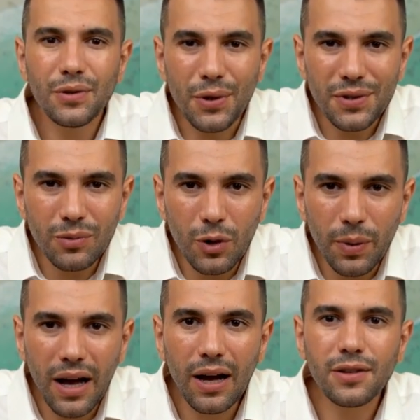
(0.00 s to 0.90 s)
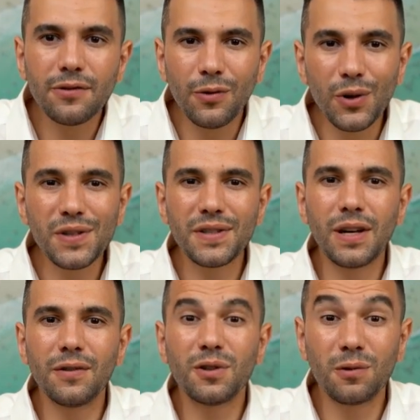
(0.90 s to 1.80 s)
Using willpower to force
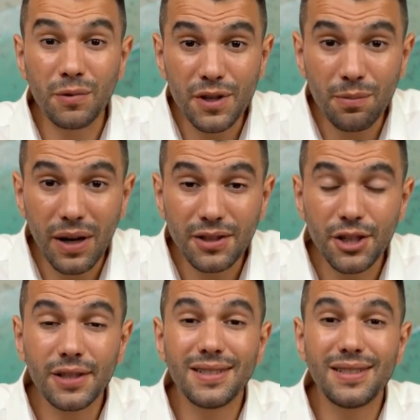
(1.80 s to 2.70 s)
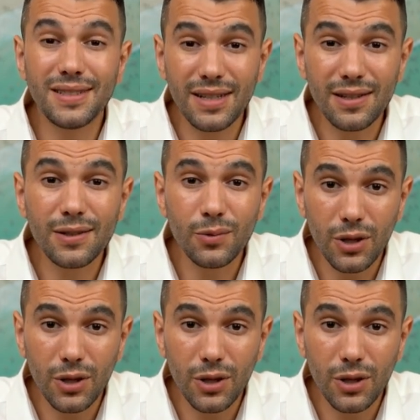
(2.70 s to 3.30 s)
yourself to a rigid budget doesn't